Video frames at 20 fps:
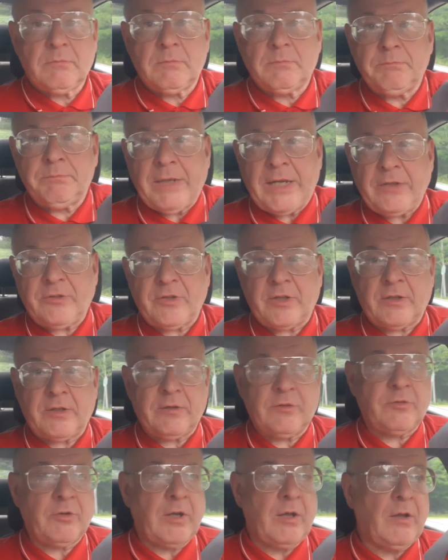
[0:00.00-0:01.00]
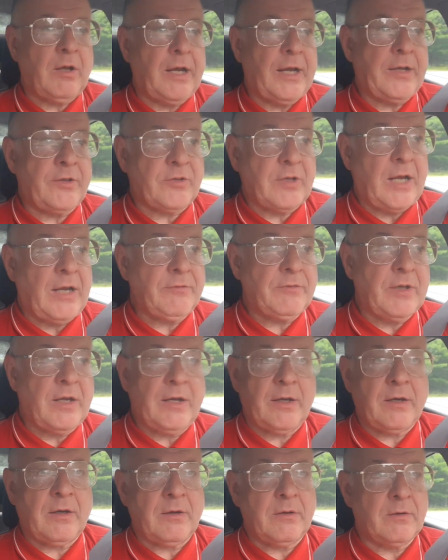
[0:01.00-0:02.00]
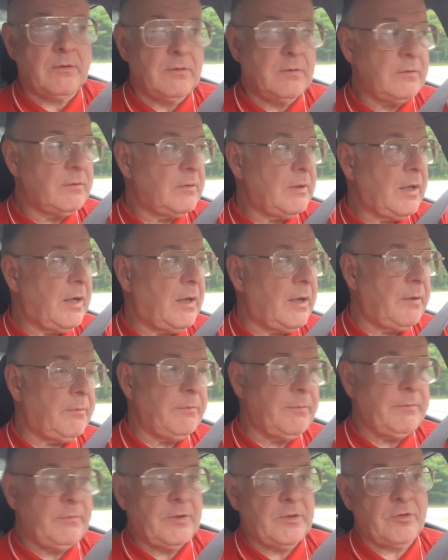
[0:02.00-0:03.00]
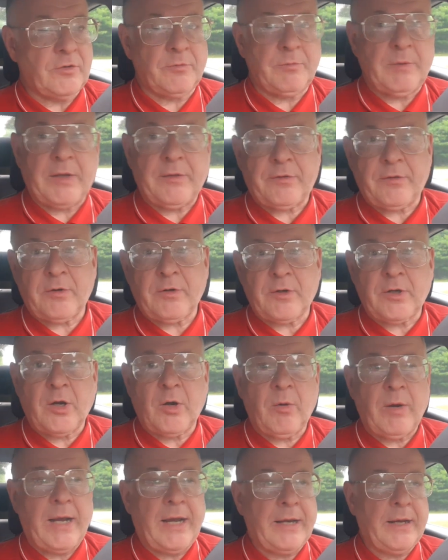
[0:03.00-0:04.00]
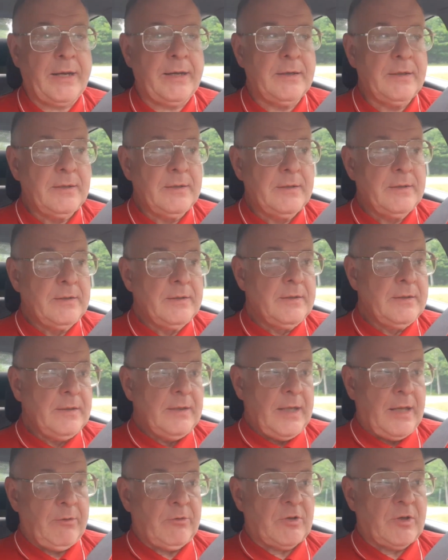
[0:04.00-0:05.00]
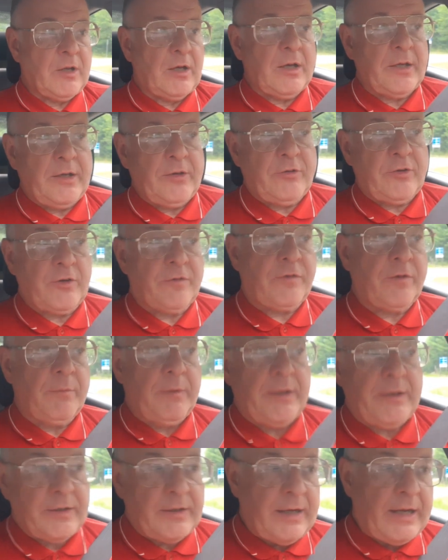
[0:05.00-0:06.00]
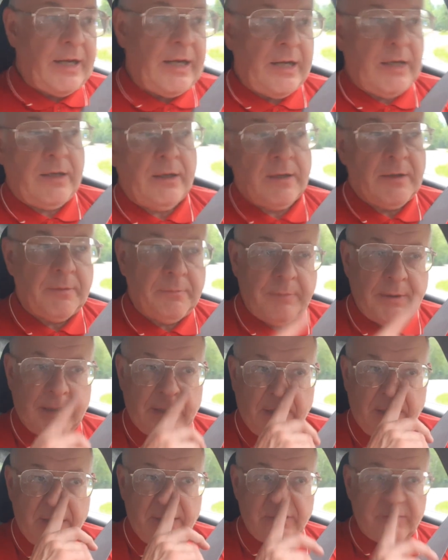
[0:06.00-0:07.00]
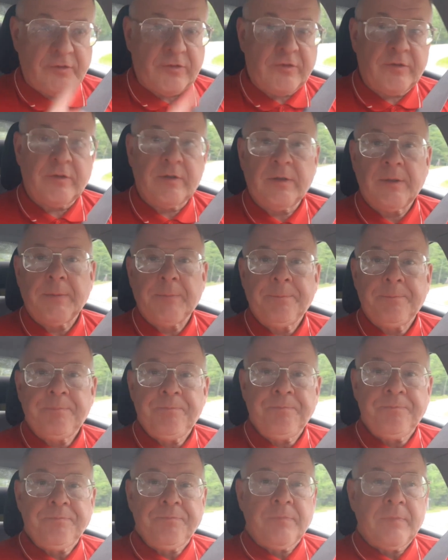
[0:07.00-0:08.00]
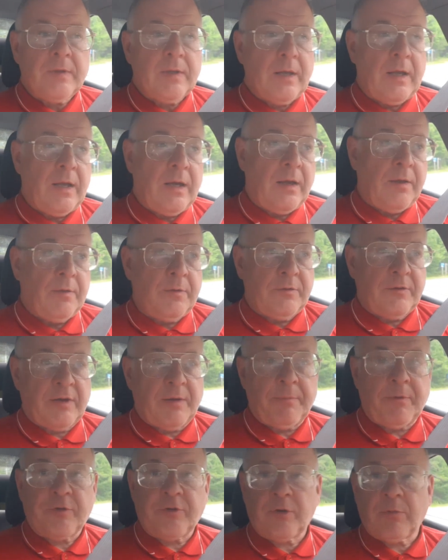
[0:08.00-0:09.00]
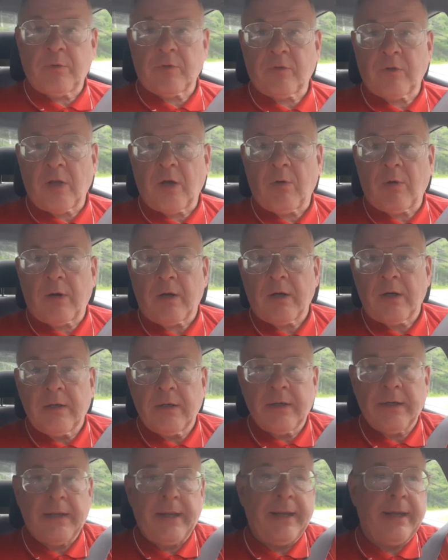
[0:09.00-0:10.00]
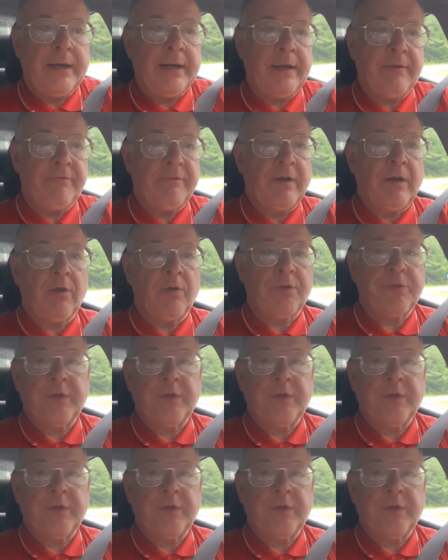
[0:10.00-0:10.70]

basic trail hikes I've done, and this is my 3rd go at it. It was a little easier for me today because the temperature was lower and I felt